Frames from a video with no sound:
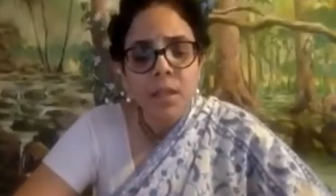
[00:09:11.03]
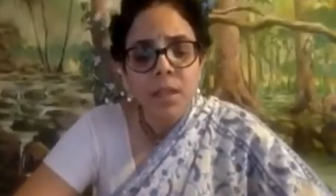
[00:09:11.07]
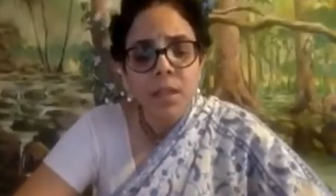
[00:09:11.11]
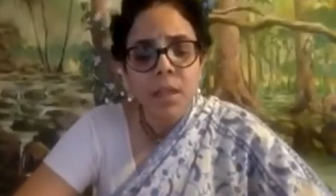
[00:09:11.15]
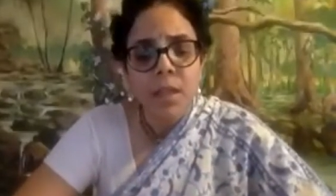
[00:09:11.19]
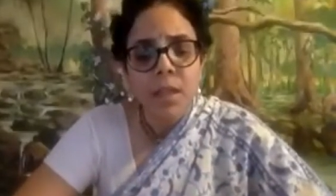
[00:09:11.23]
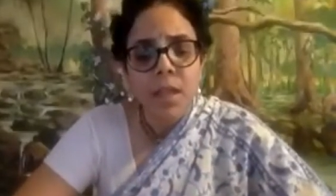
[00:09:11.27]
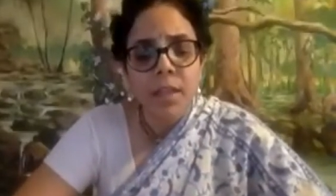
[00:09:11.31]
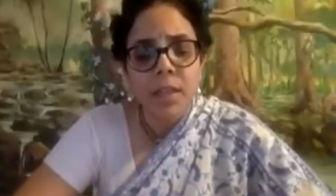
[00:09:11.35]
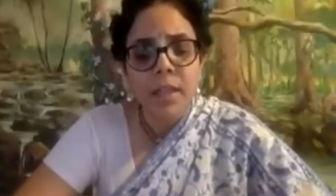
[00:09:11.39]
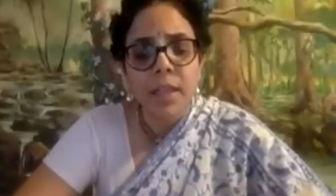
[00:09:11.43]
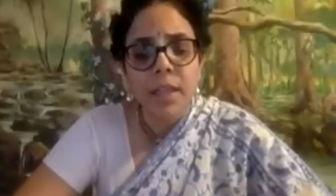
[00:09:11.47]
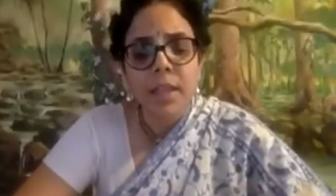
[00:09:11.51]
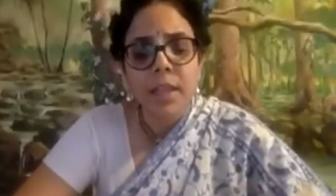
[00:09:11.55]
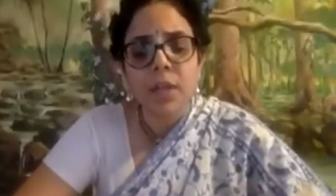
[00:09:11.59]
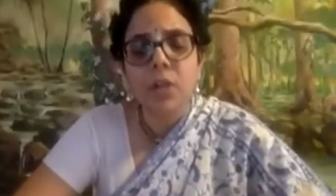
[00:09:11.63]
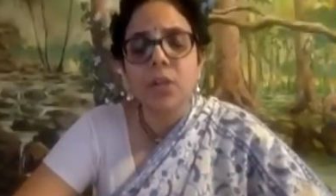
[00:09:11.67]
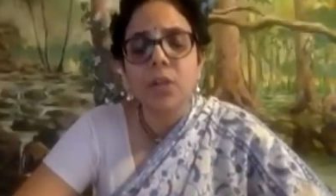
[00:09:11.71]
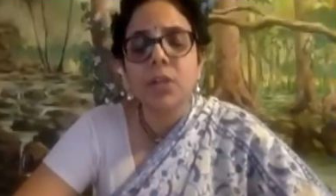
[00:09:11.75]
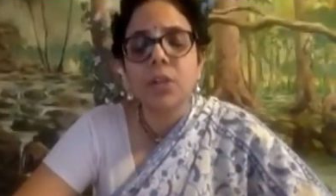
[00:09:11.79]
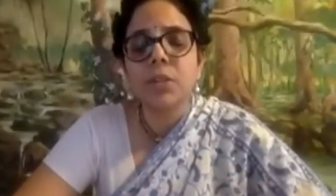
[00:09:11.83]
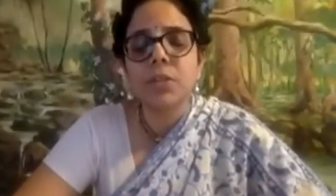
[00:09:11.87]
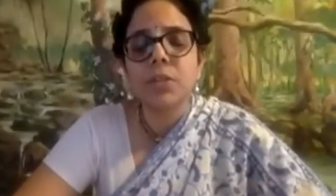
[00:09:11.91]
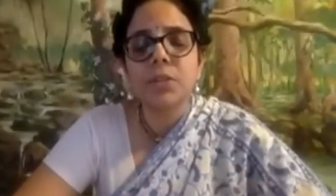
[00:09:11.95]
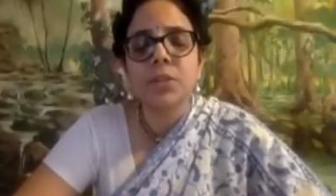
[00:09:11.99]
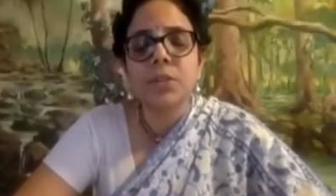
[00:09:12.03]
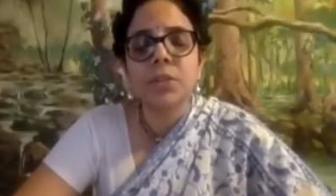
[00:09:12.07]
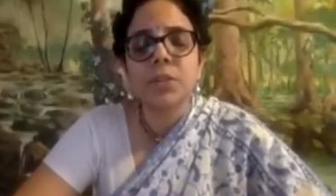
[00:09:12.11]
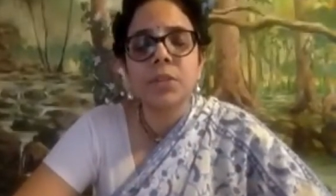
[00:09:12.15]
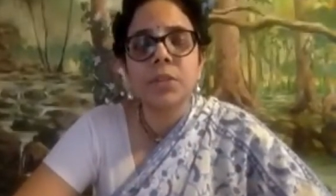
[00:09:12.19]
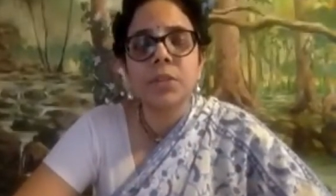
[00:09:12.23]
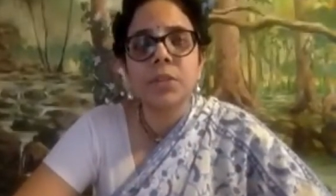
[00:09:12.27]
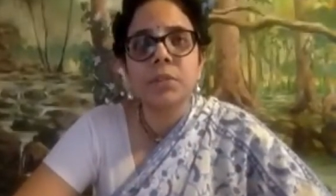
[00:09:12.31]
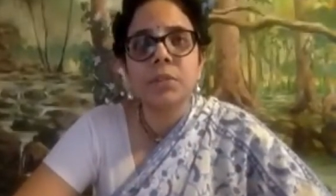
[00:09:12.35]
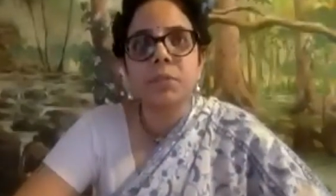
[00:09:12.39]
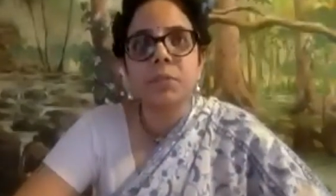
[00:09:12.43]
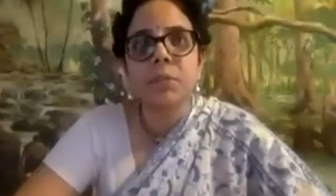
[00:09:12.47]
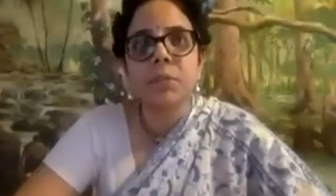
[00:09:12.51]
they can
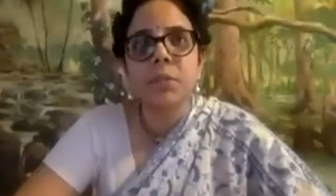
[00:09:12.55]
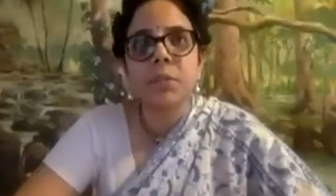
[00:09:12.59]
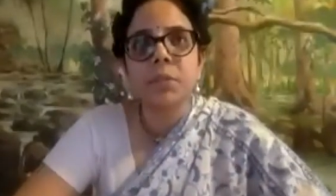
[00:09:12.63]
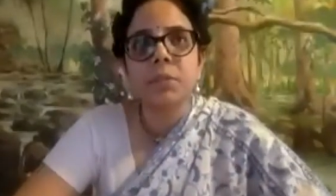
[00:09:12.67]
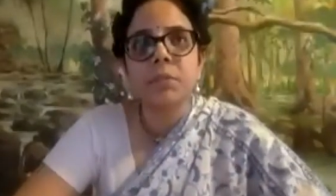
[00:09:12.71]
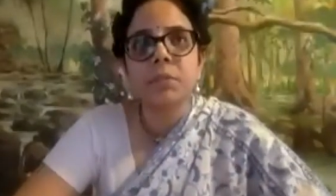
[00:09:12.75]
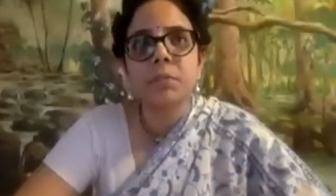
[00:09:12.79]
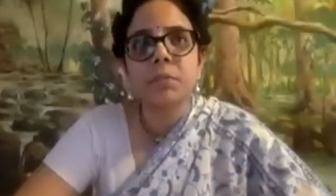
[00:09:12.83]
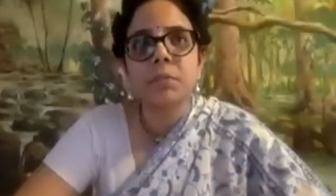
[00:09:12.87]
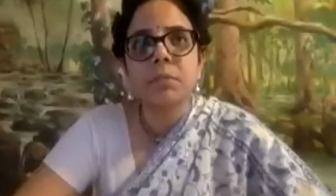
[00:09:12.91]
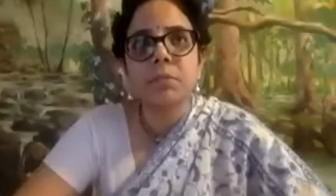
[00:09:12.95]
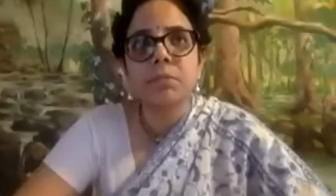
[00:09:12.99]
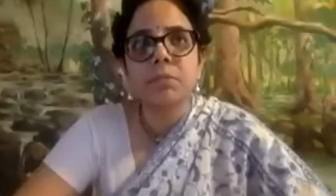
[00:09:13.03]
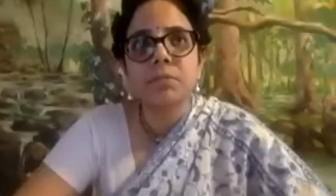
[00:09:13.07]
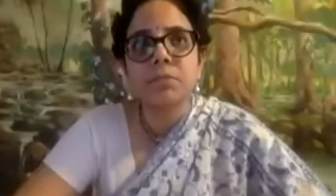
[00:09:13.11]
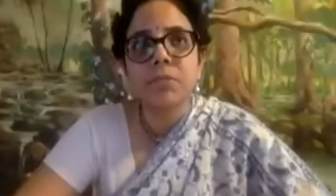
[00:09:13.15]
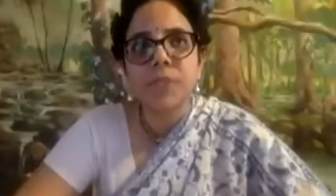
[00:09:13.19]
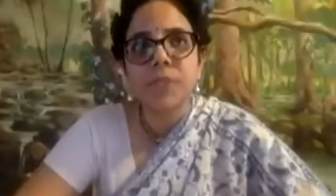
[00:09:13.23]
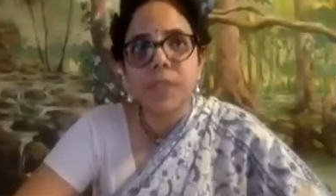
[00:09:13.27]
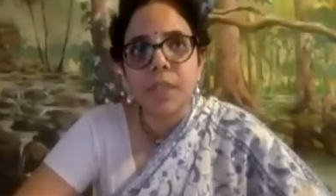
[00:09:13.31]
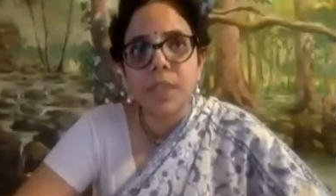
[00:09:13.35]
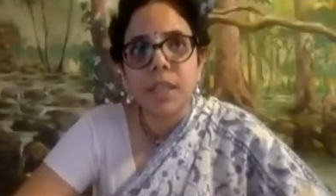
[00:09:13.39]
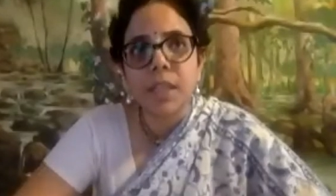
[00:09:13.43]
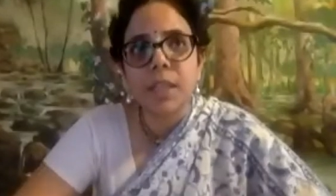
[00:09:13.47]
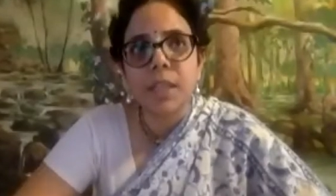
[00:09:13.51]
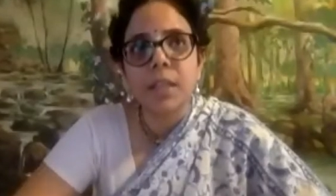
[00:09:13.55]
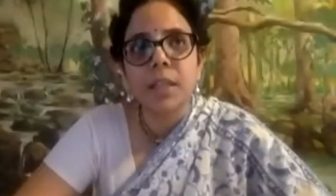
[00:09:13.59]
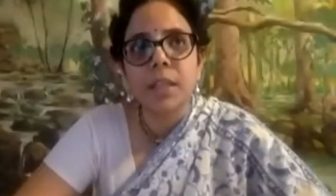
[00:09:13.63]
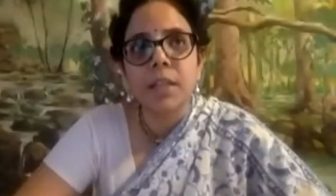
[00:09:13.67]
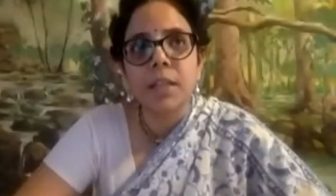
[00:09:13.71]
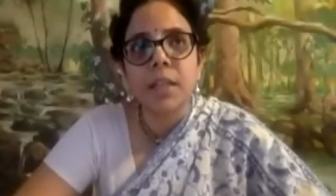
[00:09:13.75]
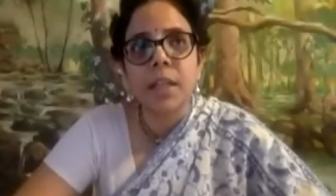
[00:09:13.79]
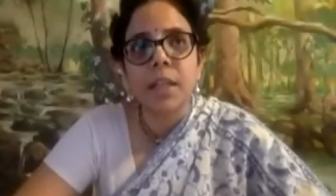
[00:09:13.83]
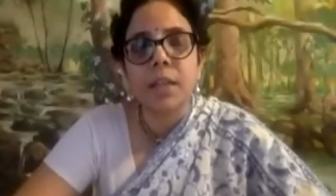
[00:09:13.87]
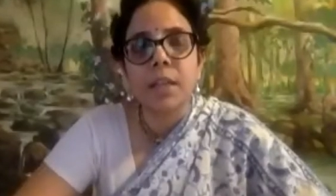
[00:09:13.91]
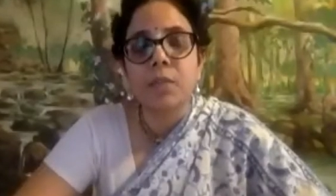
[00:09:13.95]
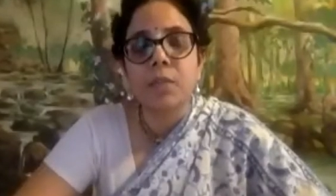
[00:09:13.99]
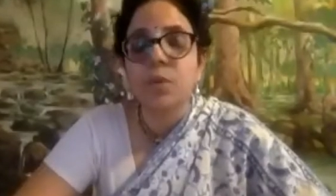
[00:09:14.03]
also see
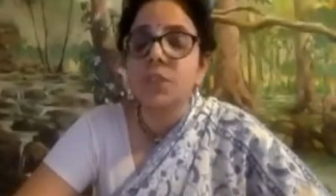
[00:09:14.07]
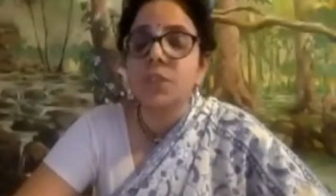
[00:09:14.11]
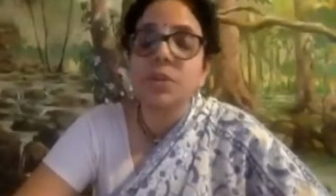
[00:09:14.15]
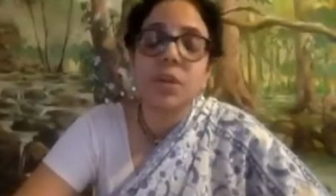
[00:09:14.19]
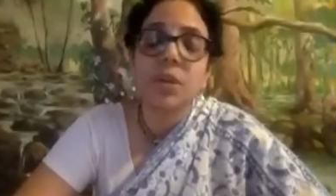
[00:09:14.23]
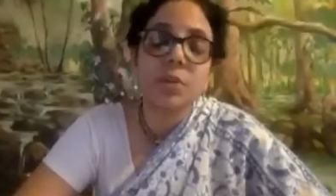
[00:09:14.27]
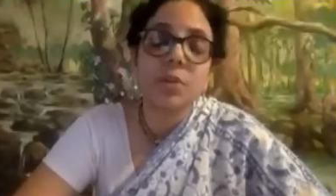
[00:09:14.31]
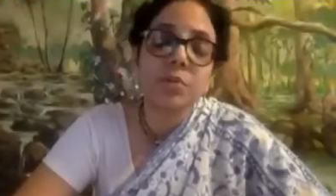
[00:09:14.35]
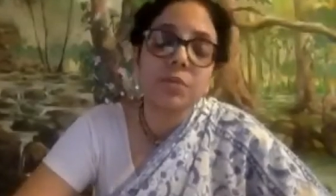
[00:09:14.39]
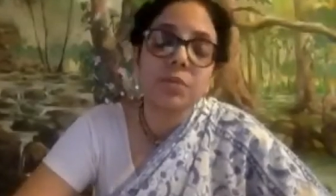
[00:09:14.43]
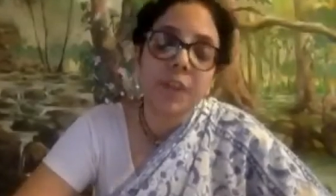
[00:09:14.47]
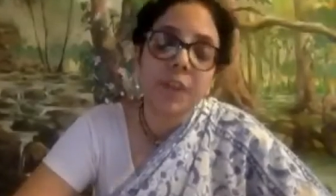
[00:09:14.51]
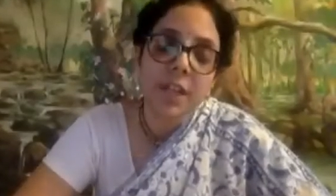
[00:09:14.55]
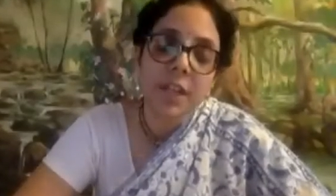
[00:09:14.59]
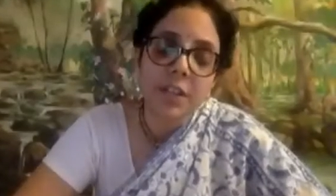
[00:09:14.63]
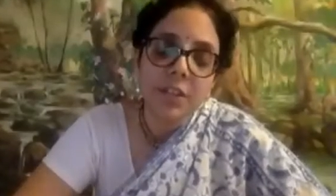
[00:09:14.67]
like what's not